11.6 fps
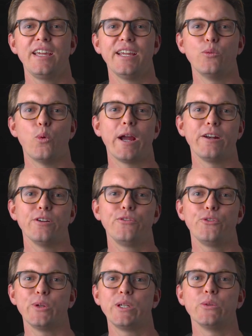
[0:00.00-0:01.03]
and wider
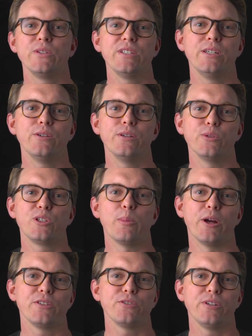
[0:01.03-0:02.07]
frequency
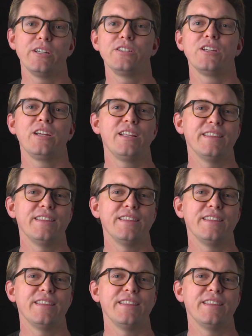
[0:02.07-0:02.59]
response range.